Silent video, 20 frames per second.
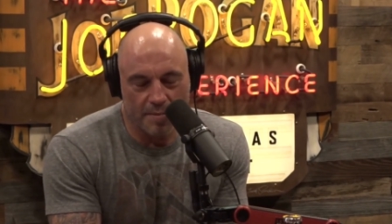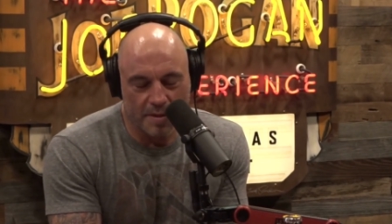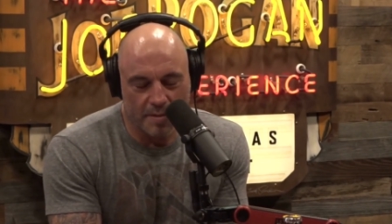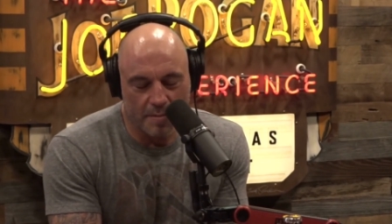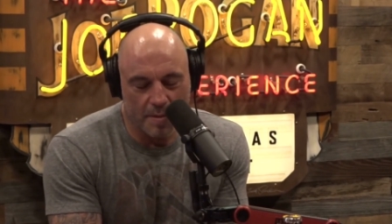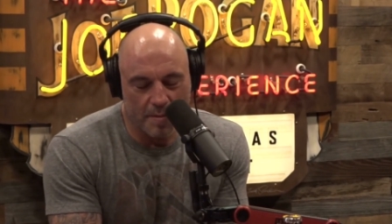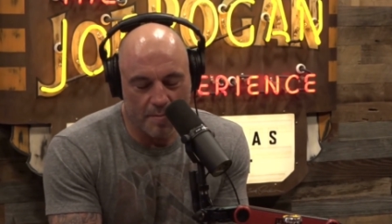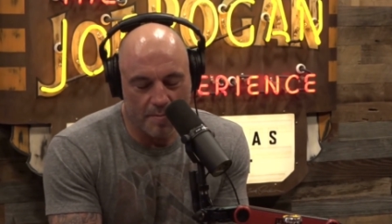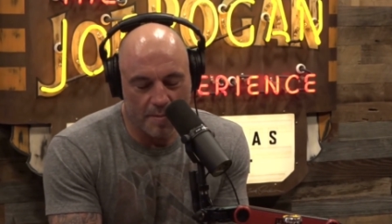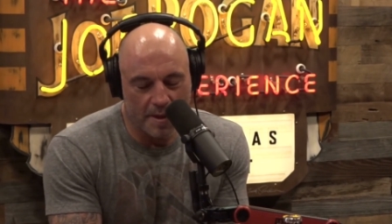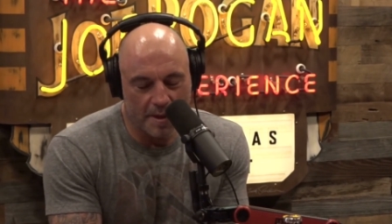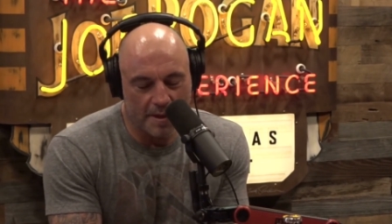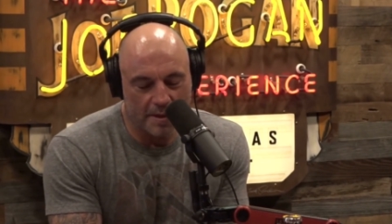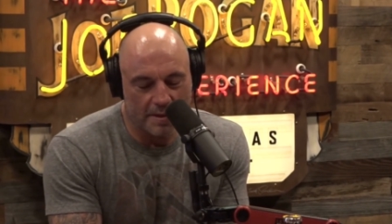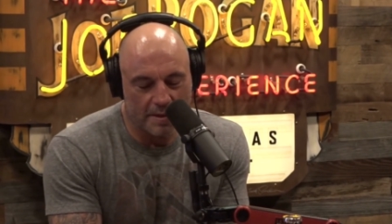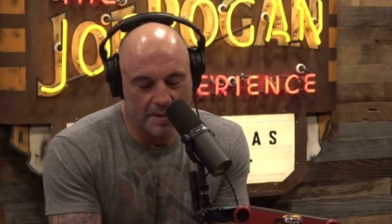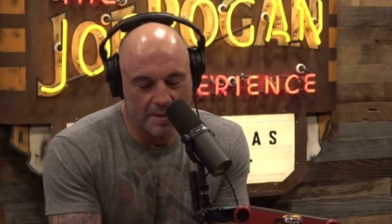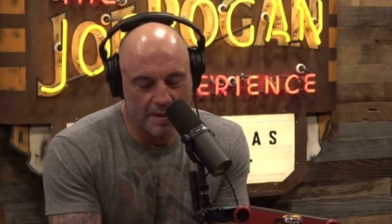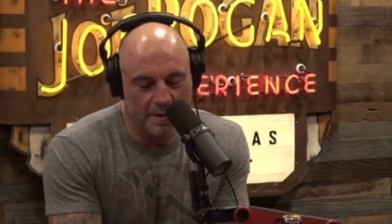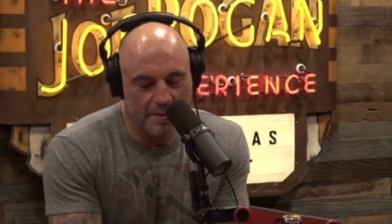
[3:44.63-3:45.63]
some of my
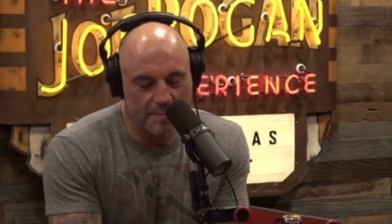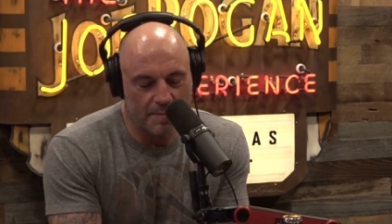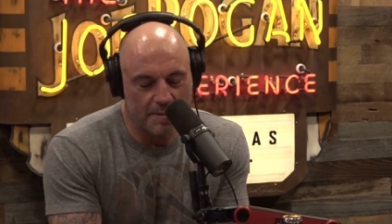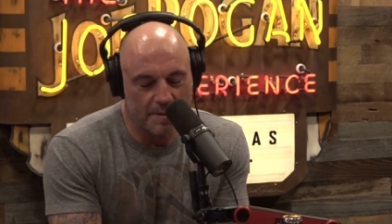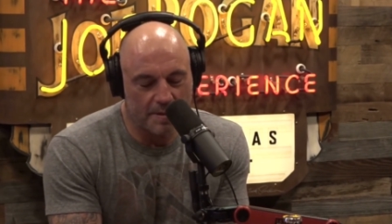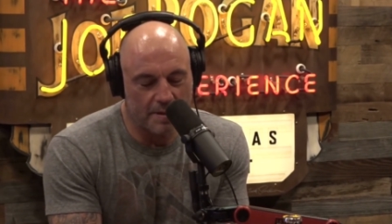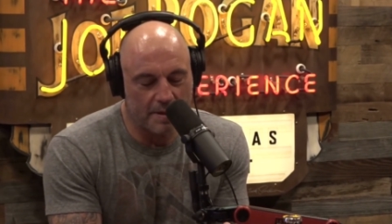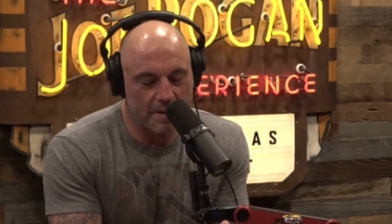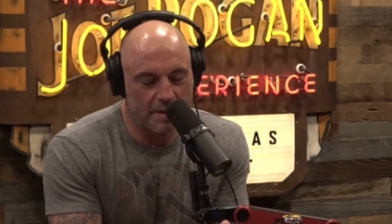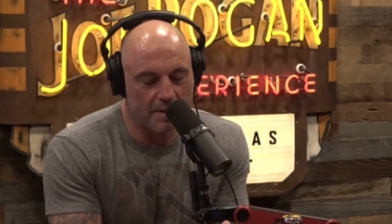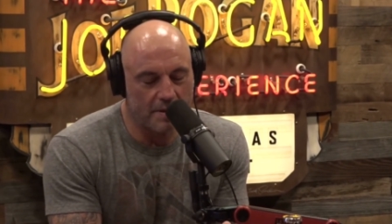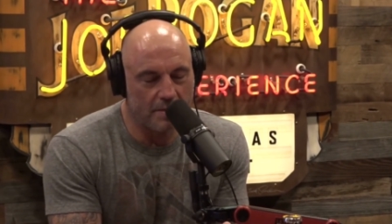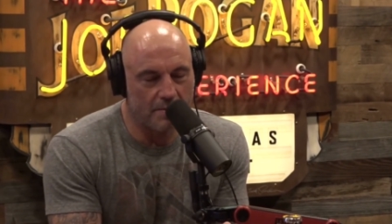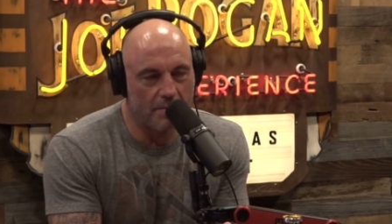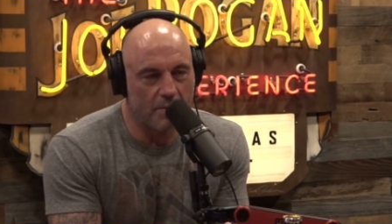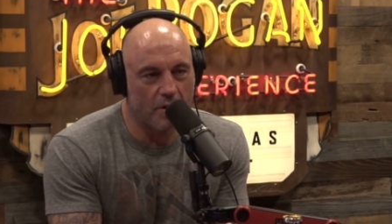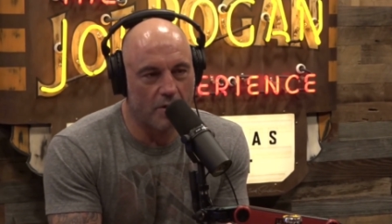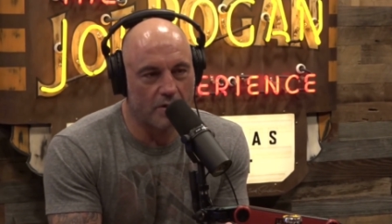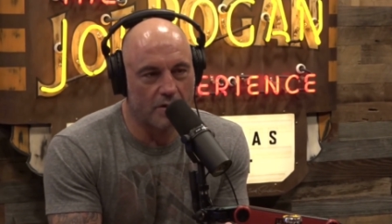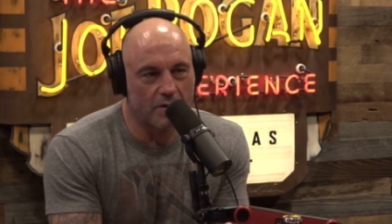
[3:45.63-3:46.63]
biggest leaps in
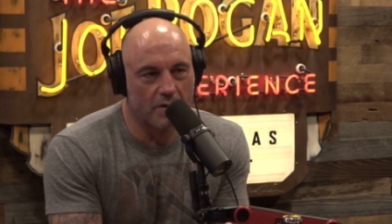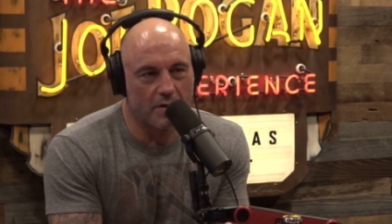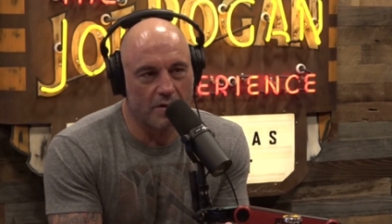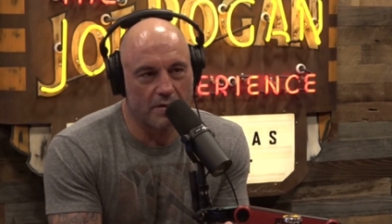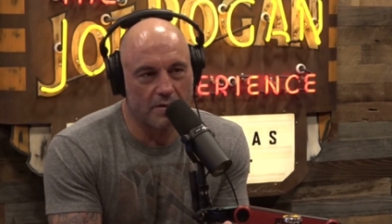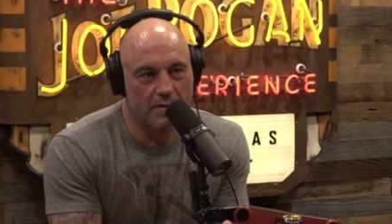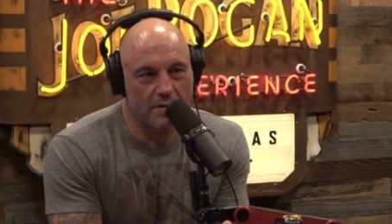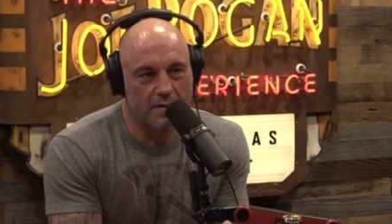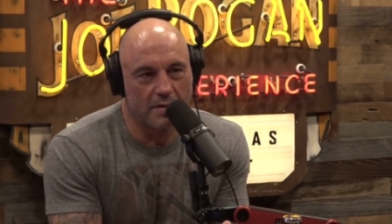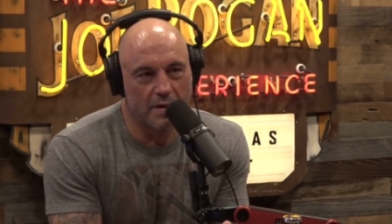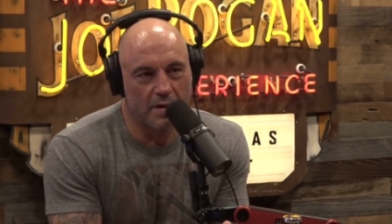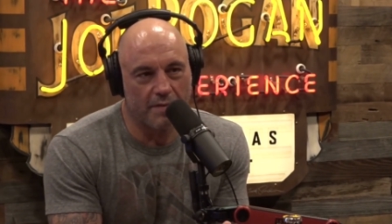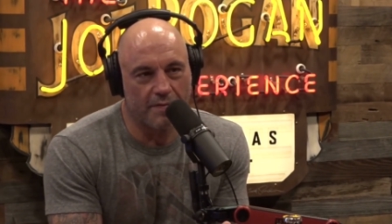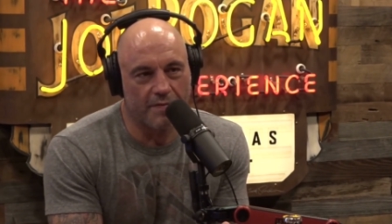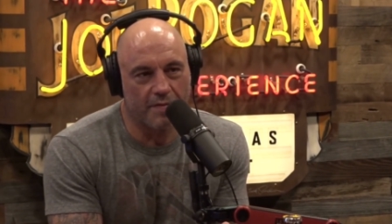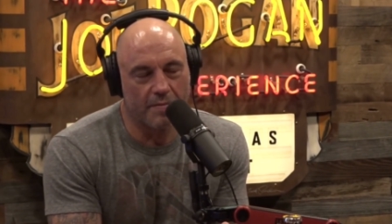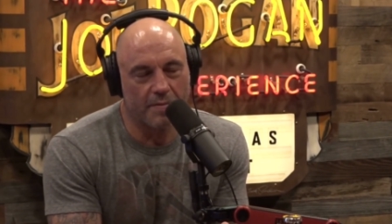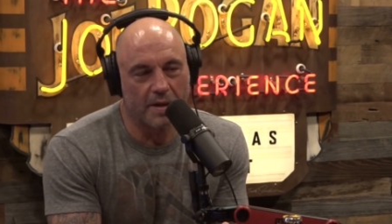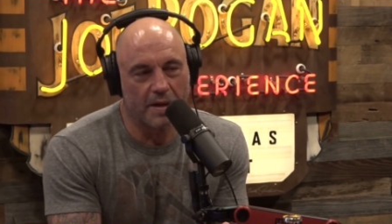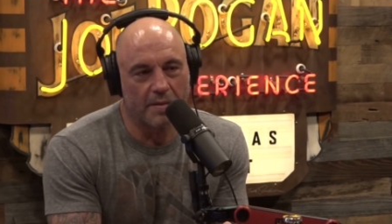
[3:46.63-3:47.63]
martial arts
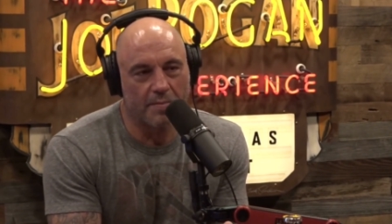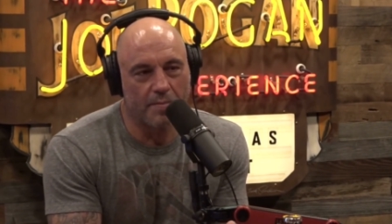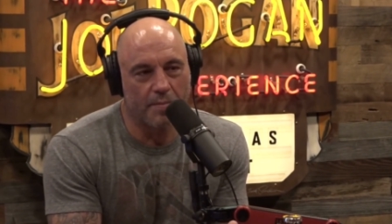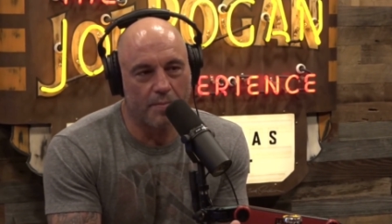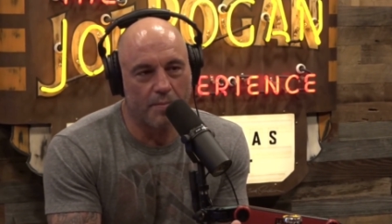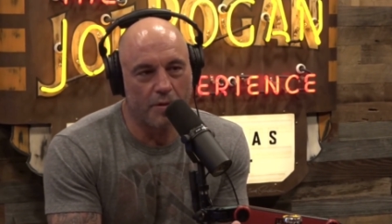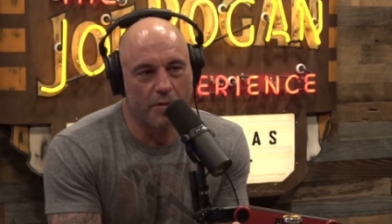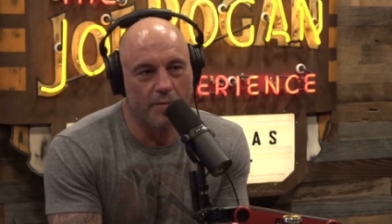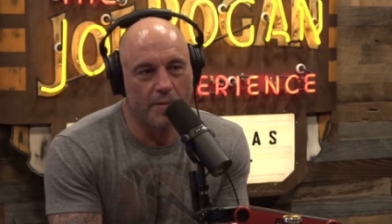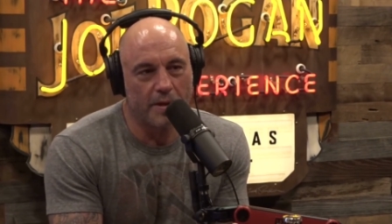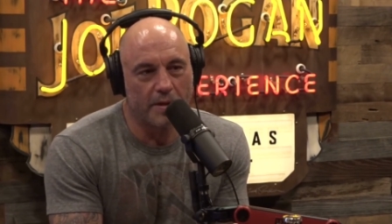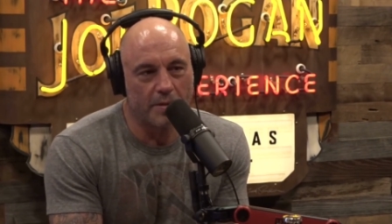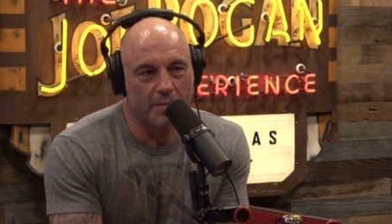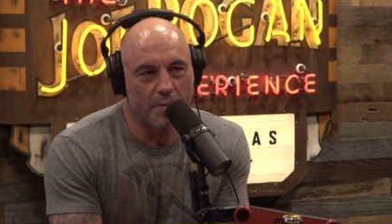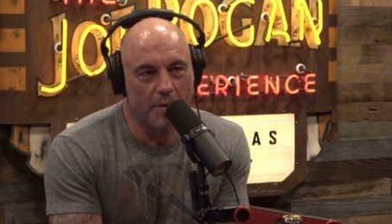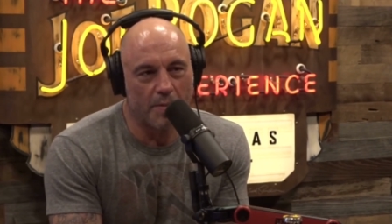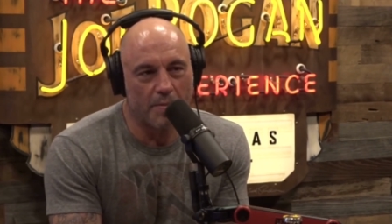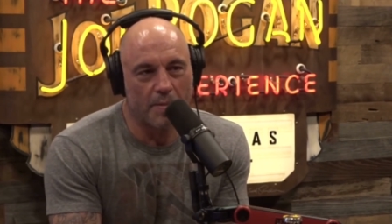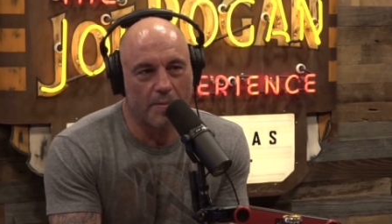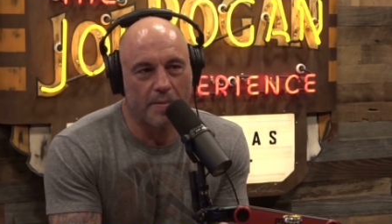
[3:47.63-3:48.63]
from like blue belt to
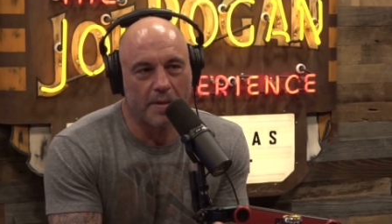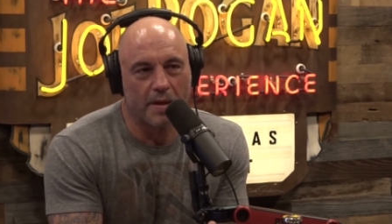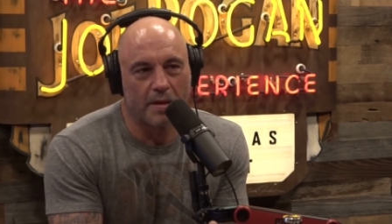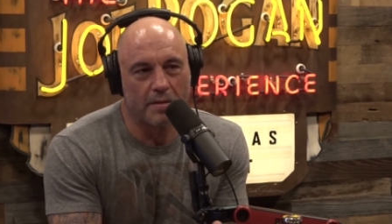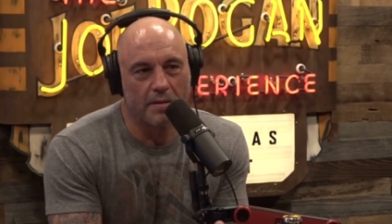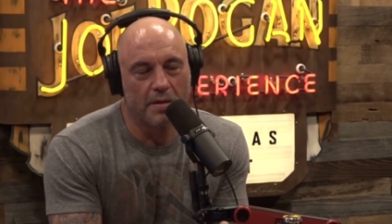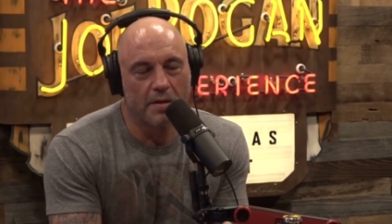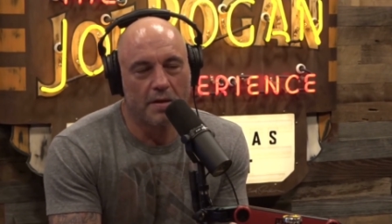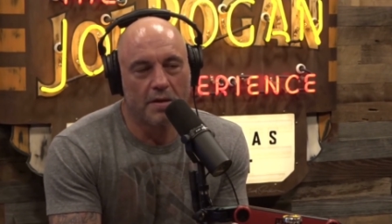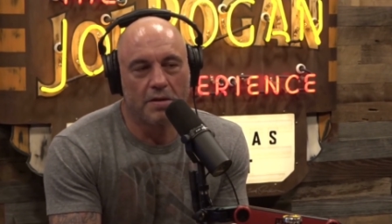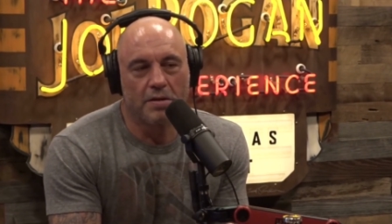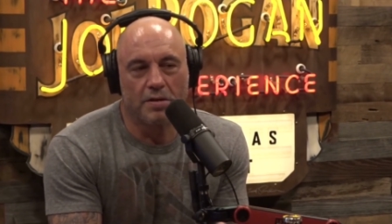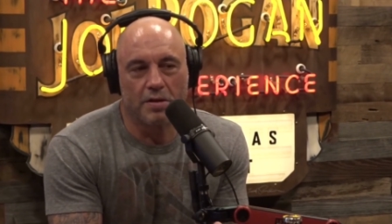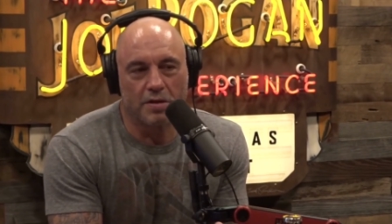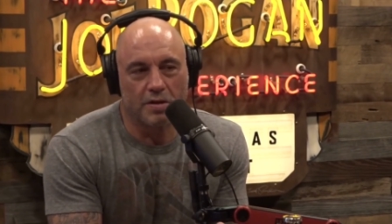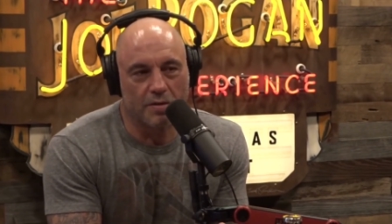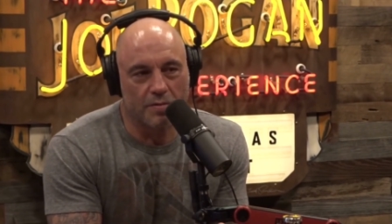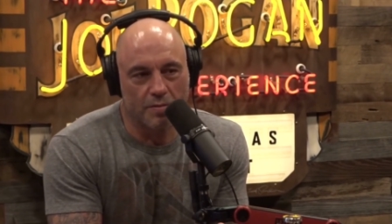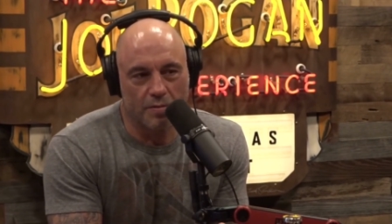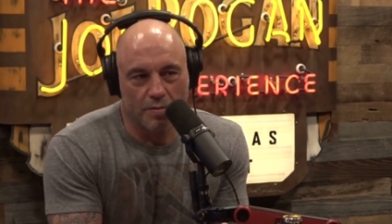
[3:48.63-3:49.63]
purple belt
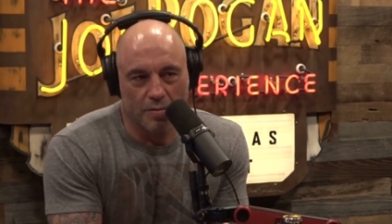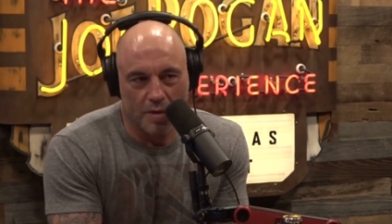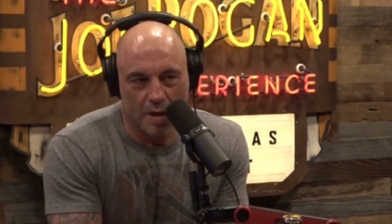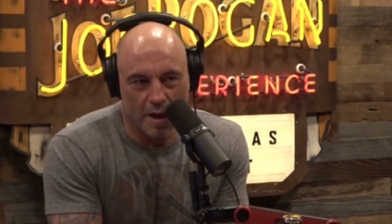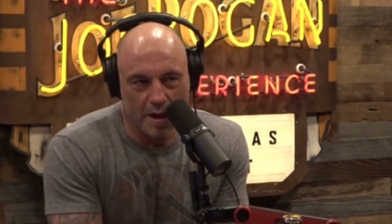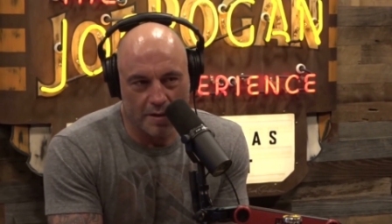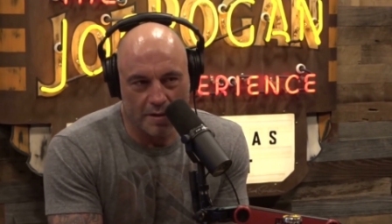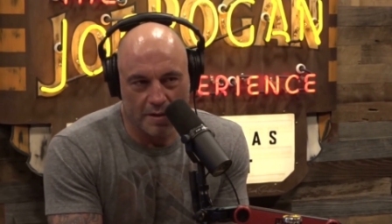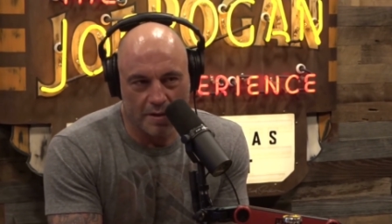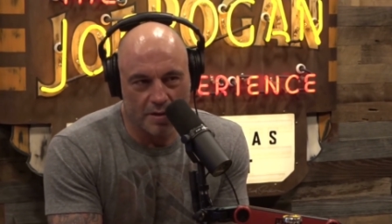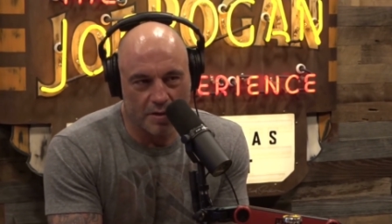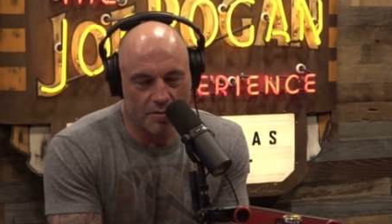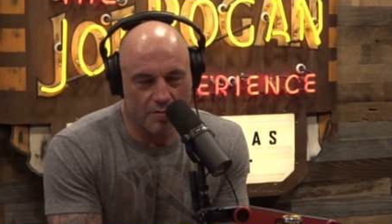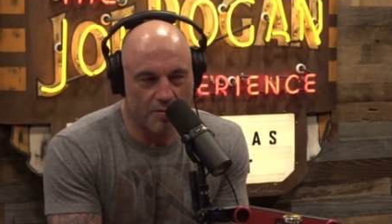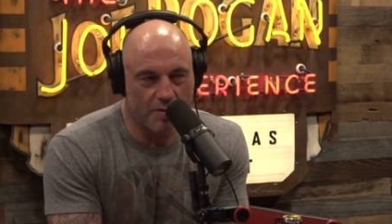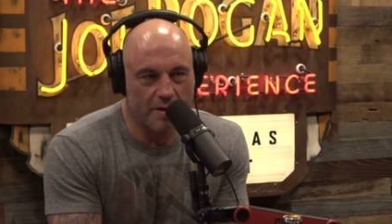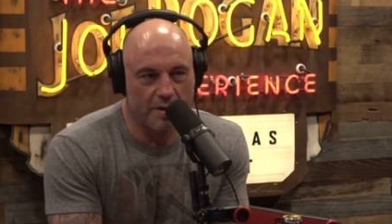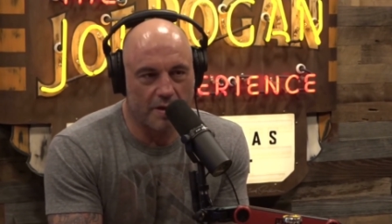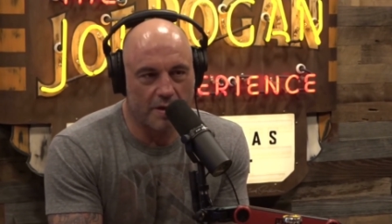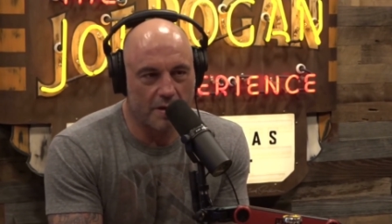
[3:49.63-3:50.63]
just through constant
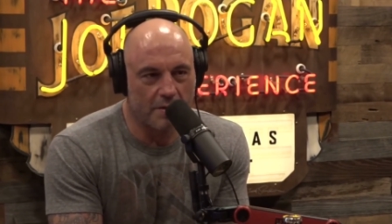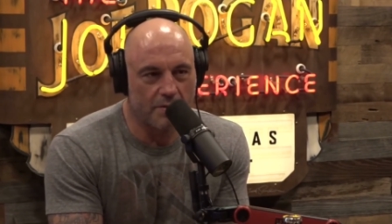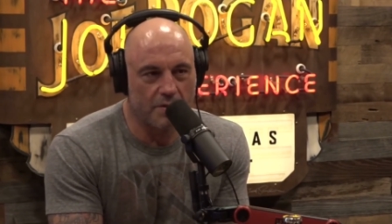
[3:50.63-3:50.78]
drilling.